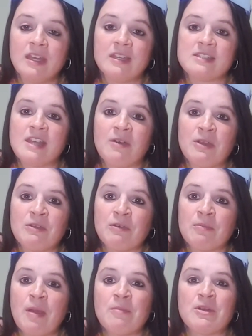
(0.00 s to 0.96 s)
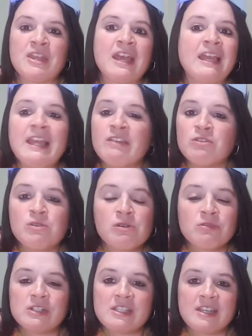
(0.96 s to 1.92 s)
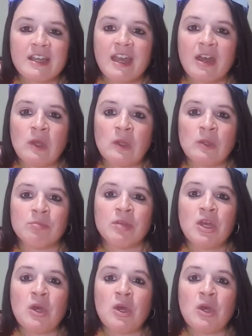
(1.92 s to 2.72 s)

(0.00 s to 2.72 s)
is that we remember that even when we're stuck at home,